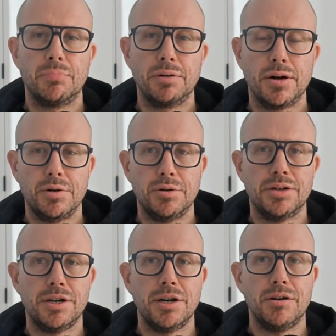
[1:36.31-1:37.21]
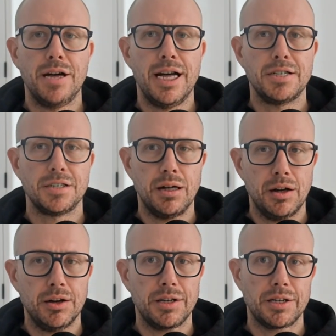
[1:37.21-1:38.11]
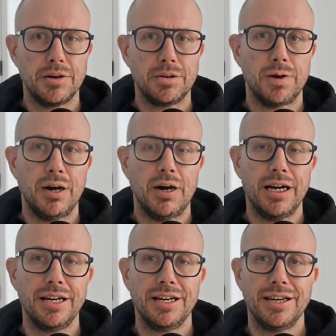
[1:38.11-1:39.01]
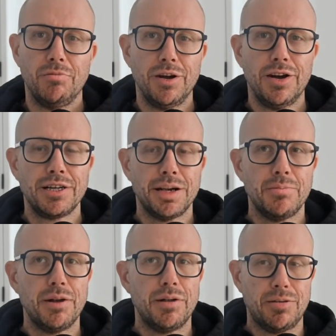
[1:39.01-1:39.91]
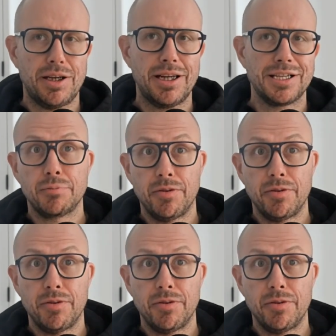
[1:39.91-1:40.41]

but it also has a lot that goes behind it. What are some of the things from